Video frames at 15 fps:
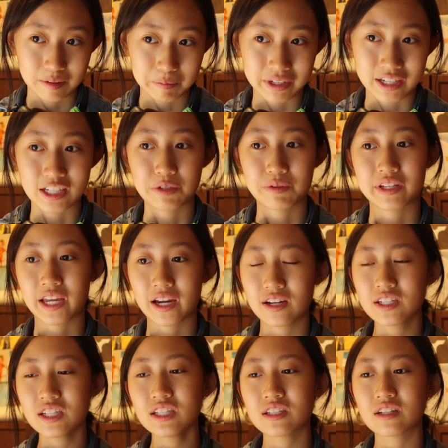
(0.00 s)
Because when
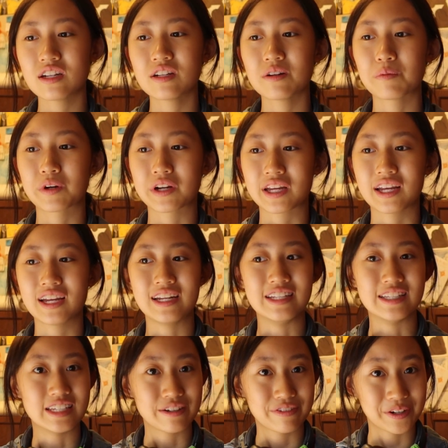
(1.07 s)
characters start working
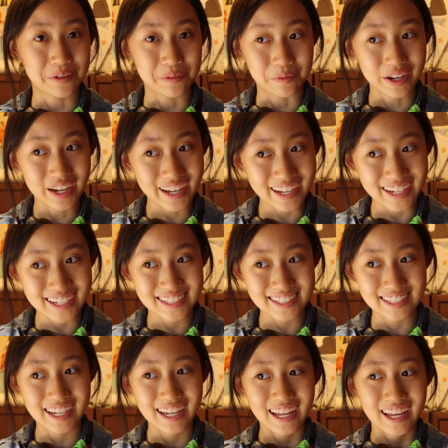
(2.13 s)
in different
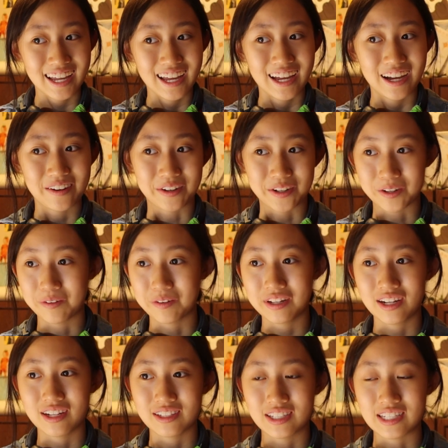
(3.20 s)
ways or
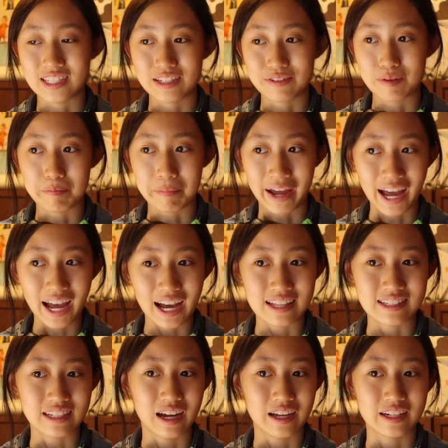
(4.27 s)
going to different
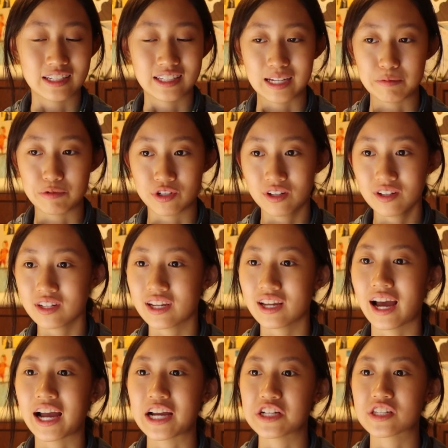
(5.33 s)
paths on the same
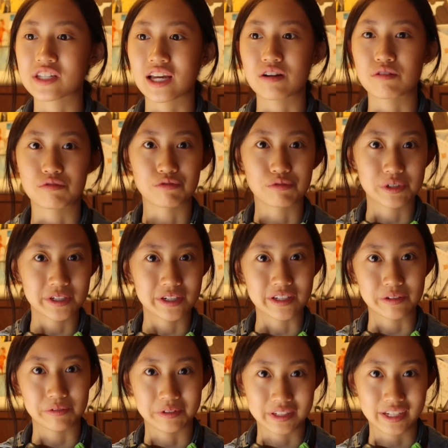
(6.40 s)
journey, I just get
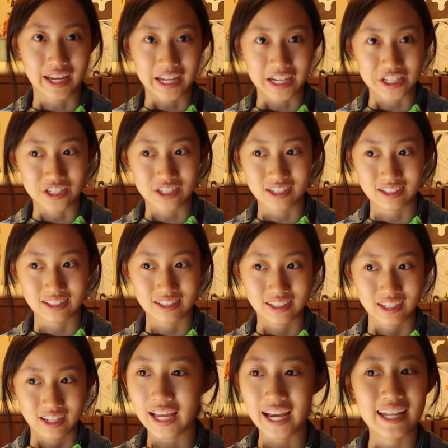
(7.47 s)
really, really anxious.
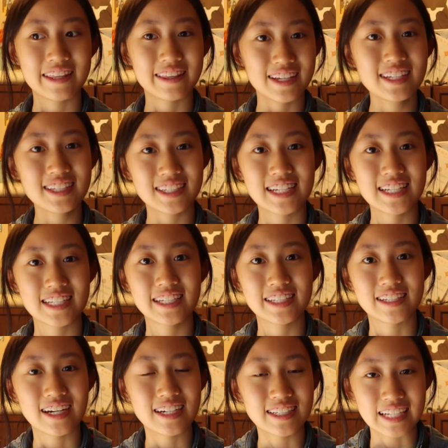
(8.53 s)
And this season
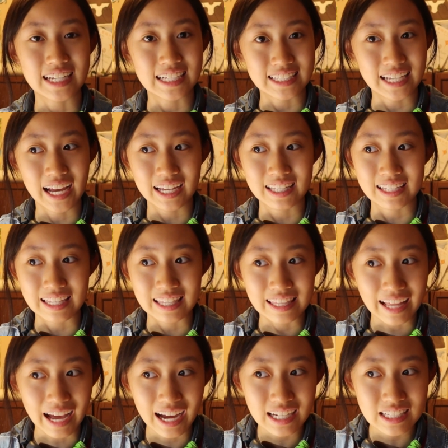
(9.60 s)
does exactly
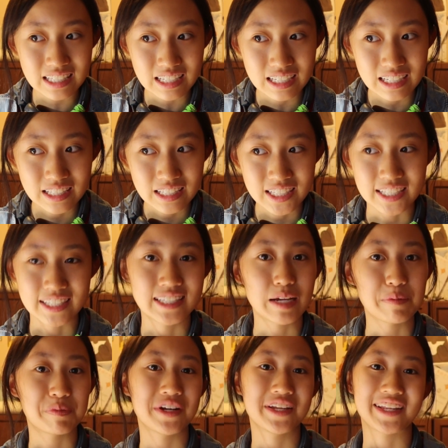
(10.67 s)
that, to
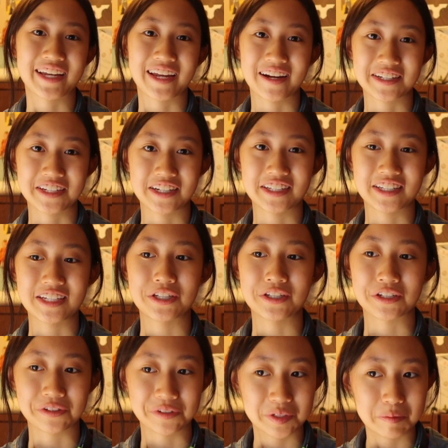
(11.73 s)
separate the characters
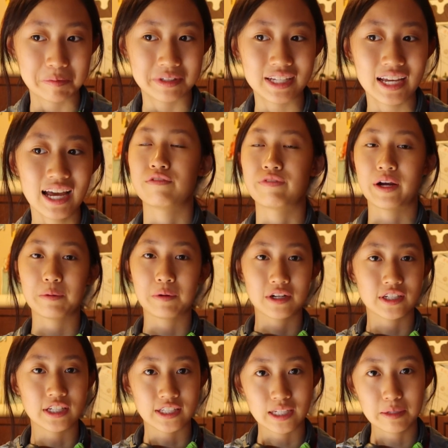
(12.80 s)
into groups. If I were
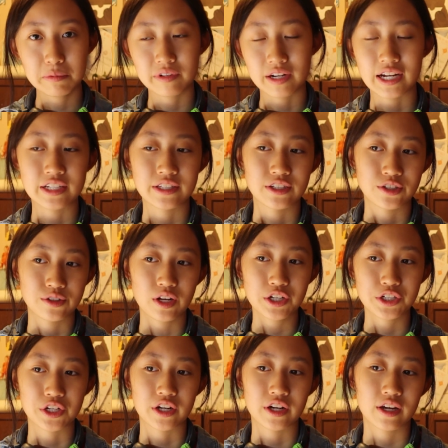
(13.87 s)
to summarize the
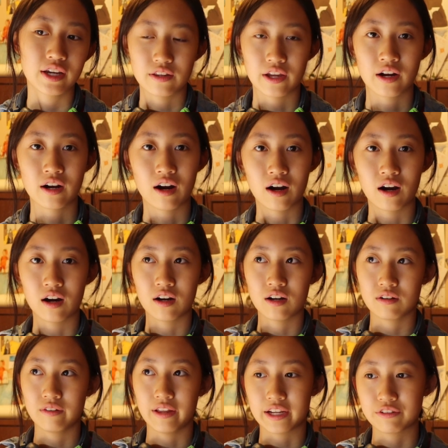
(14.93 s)
structure, there
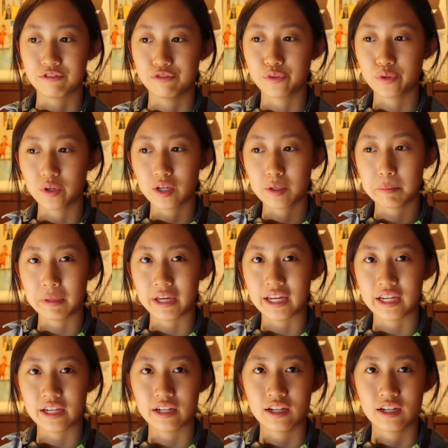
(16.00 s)
are like 4
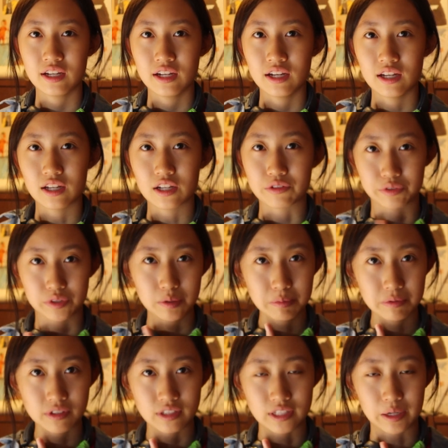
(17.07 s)
main
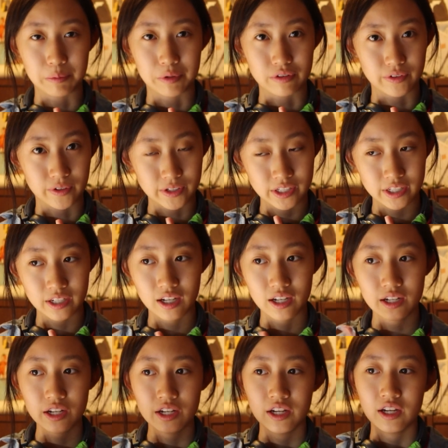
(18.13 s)
groups that we're focusing on.